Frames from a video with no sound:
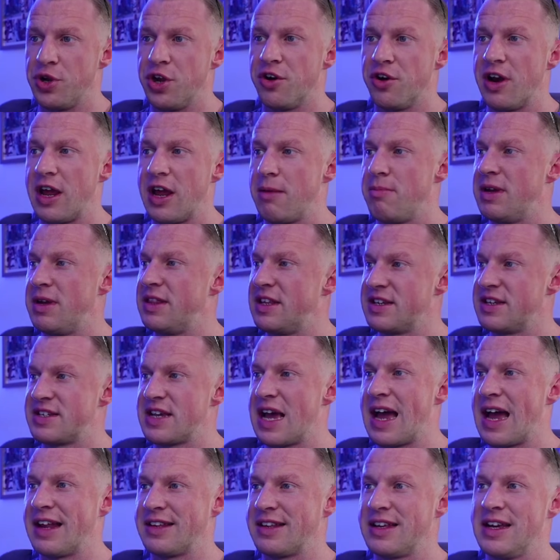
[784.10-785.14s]
aiming this
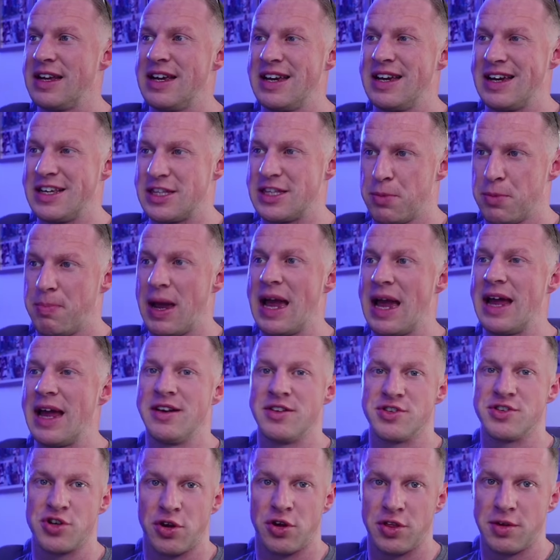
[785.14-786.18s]
at. It depends
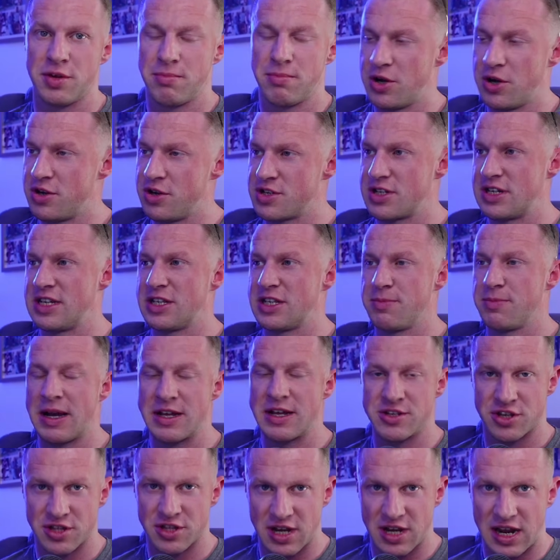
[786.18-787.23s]
on the person. It depends on
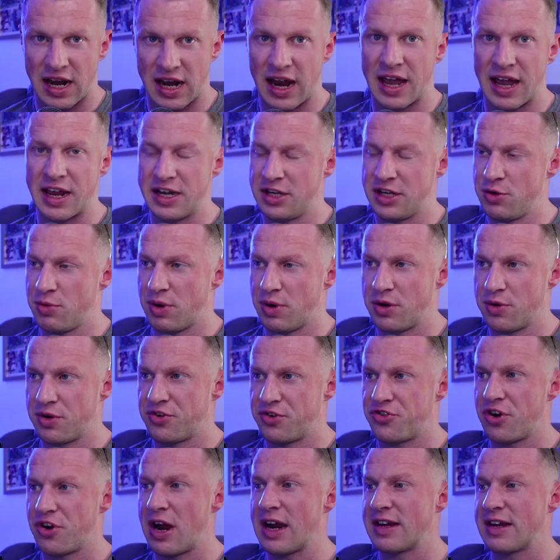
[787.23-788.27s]
the client you want to
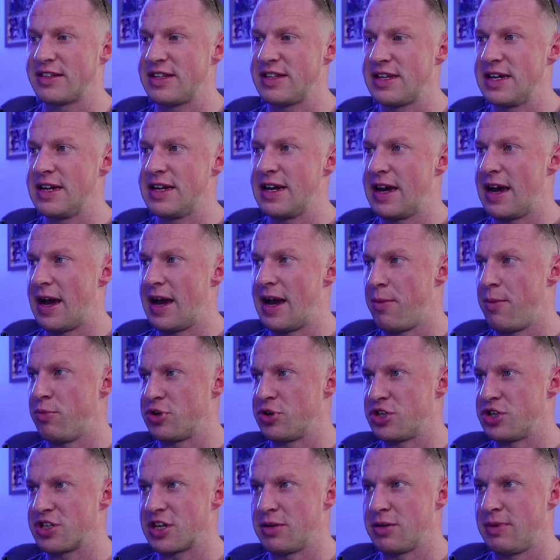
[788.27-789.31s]
attract, which is
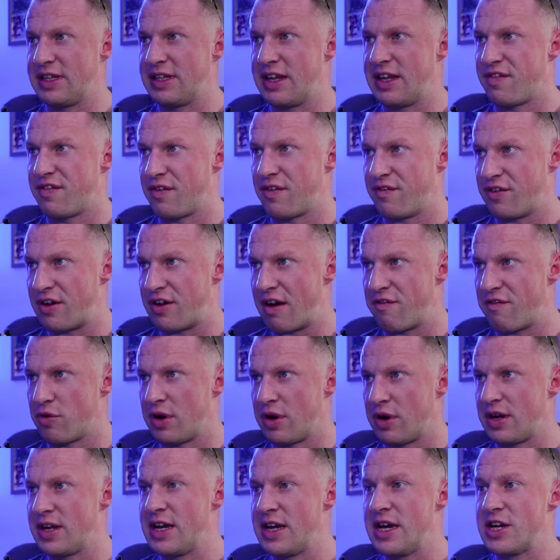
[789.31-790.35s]
going to be different for everyone.
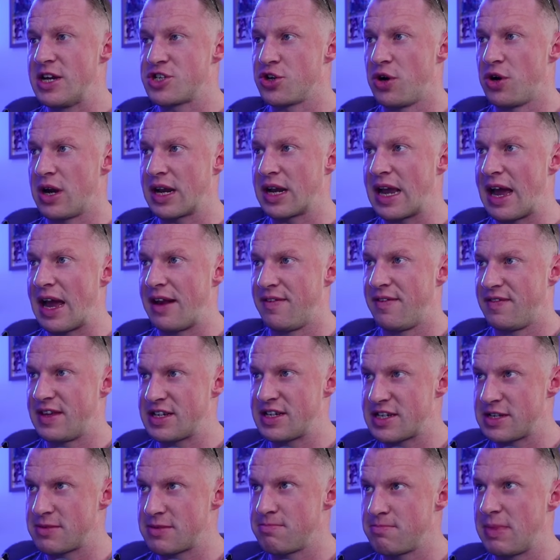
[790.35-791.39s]
So again, this is
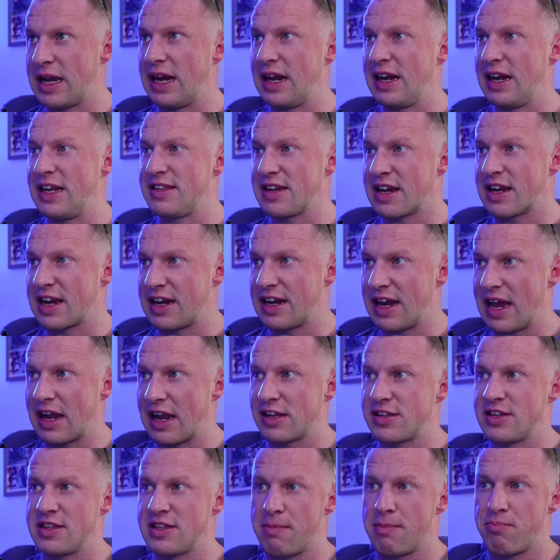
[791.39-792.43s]
mainly to connect to
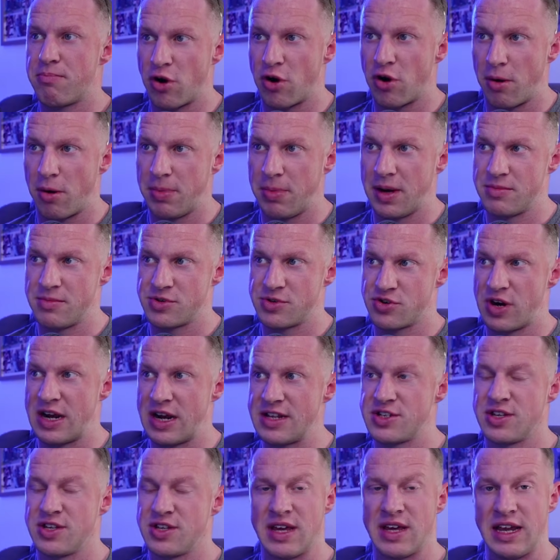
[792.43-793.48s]
their problems, right? So
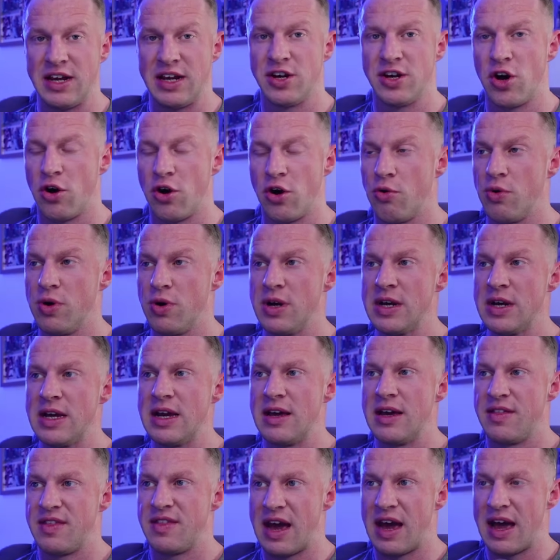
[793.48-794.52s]
they know
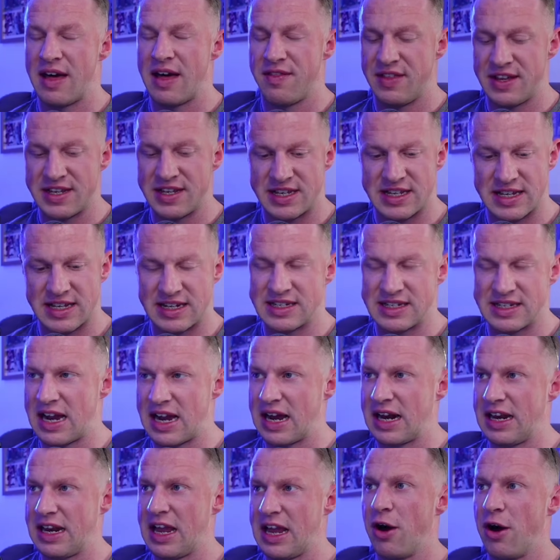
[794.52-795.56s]
that this is exactly
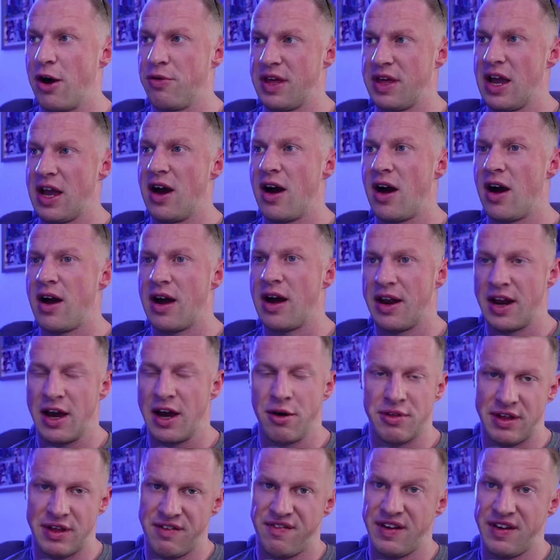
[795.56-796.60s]
how they are and how they
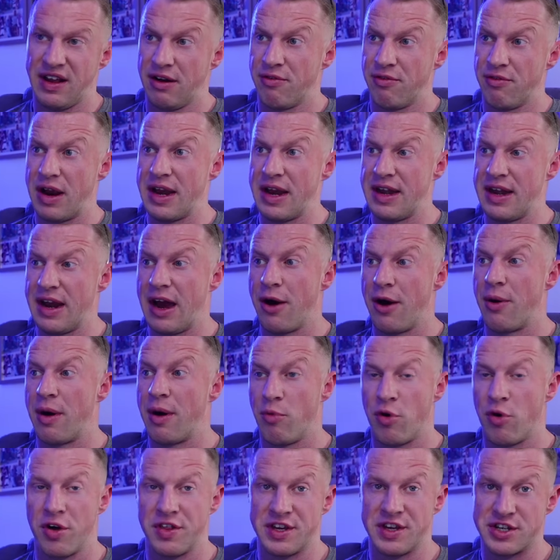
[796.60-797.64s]
feel right now and
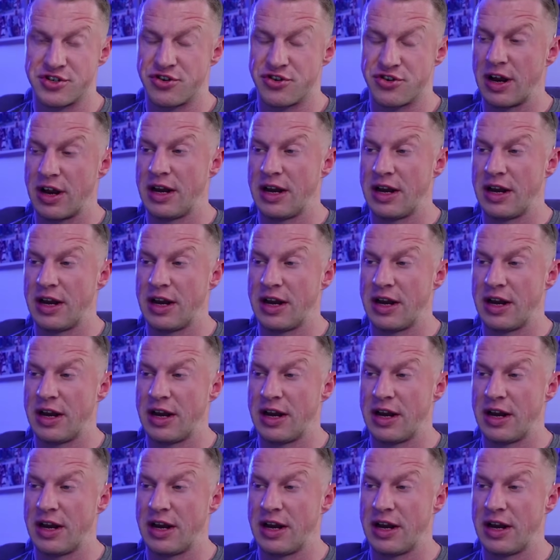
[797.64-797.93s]
what they're struggling